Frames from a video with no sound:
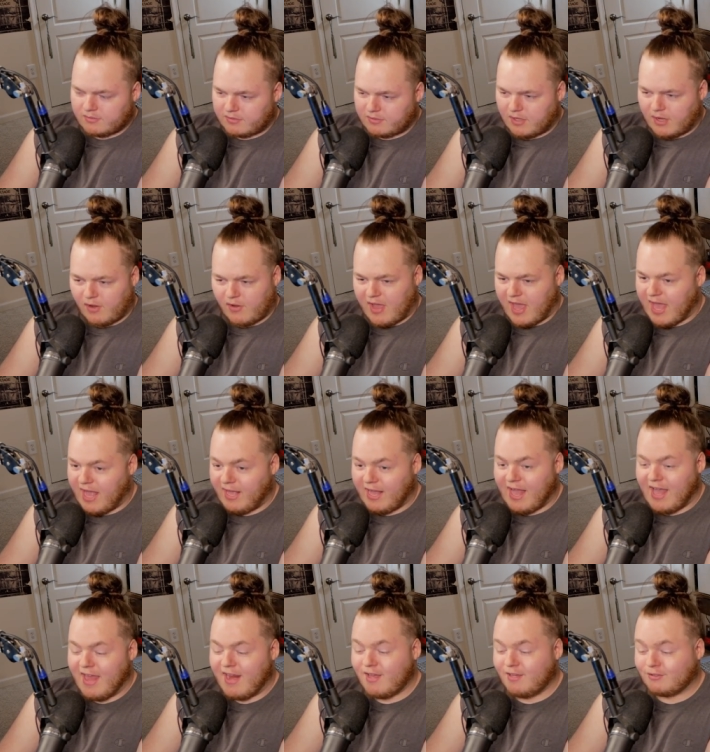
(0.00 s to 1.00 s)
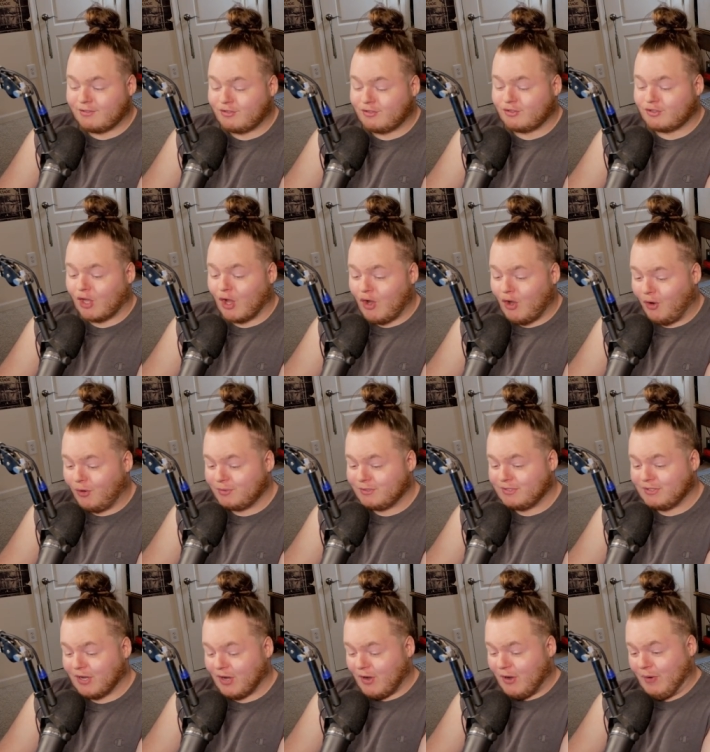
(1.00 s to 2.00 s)
Yo, Egghead is so
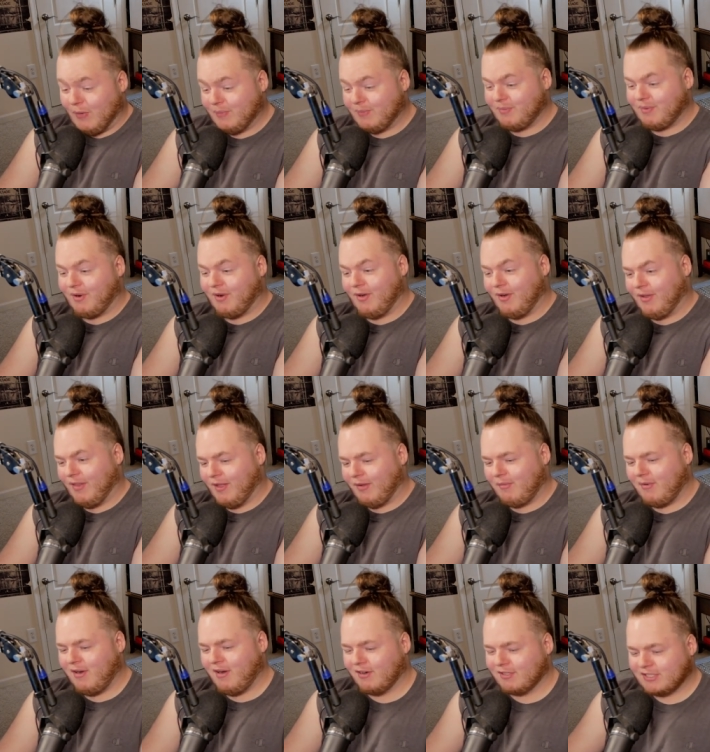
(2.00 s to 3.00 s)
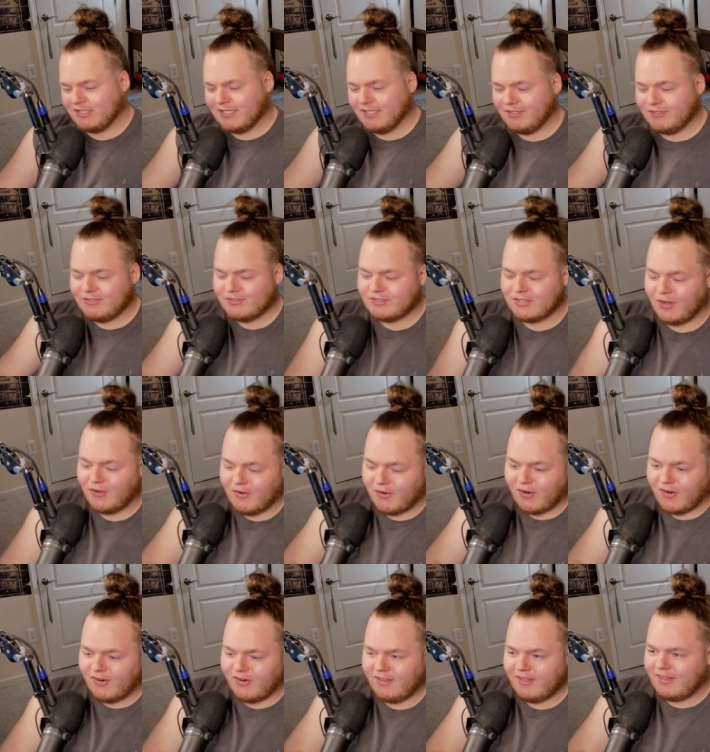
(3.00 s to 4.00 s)
dope, bro. Like, we are still so
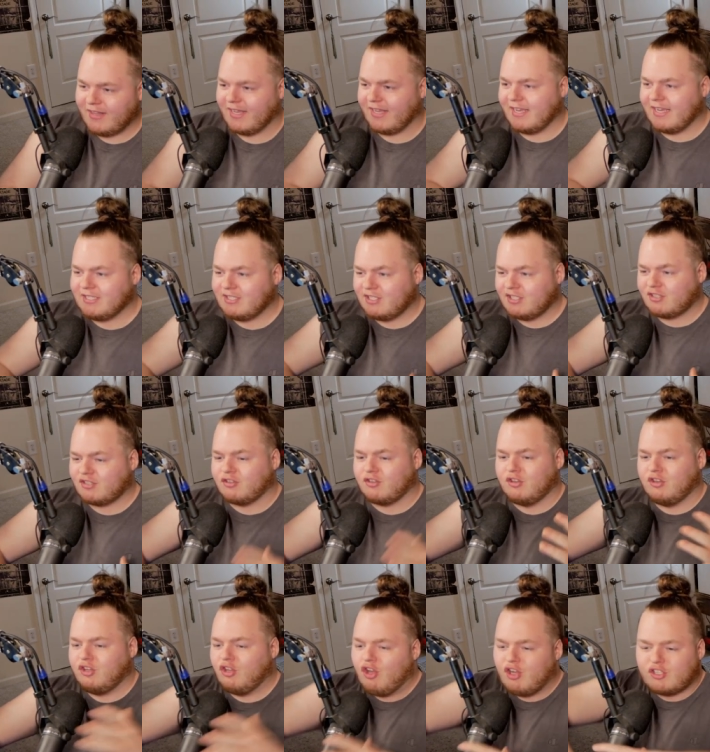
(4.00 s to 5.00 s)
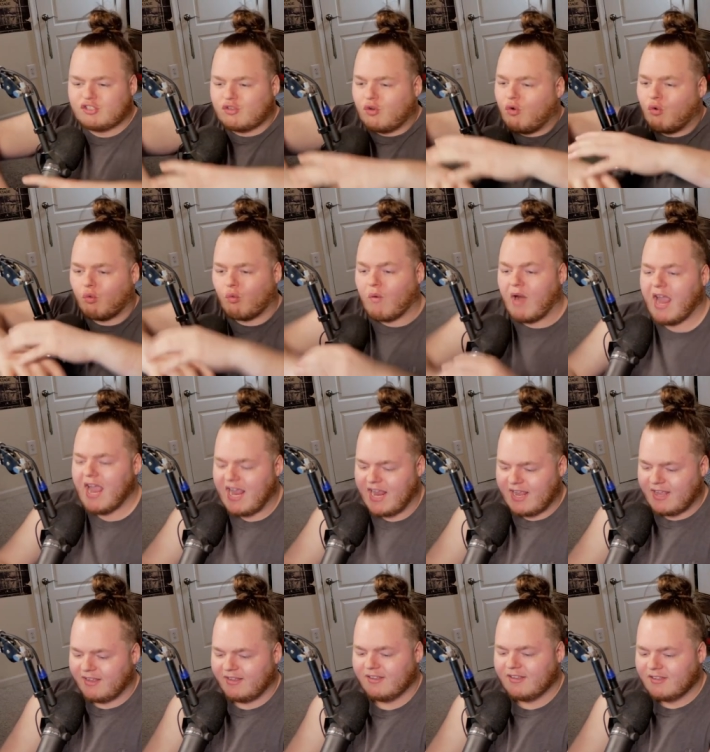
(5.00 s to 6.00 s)
early. Like, it just looks
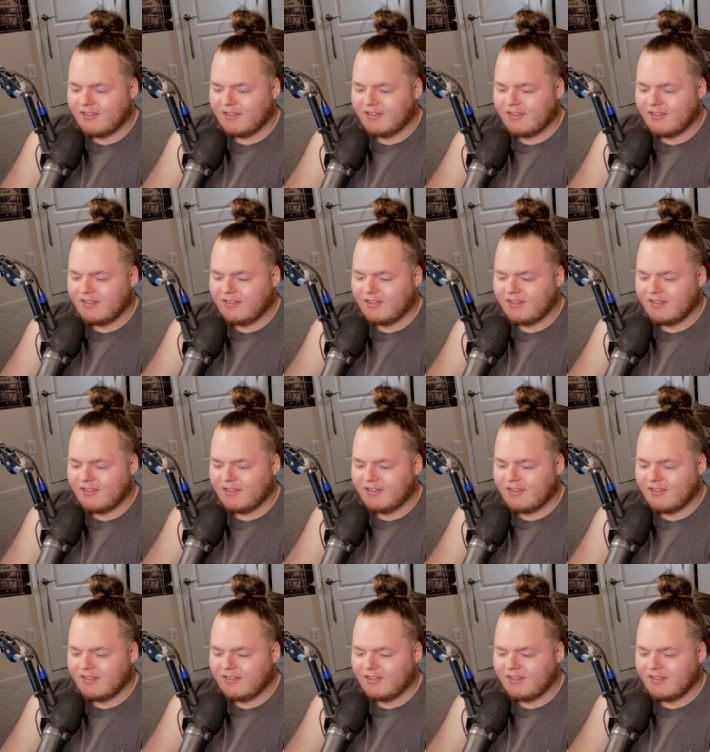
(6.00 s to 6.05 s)
great.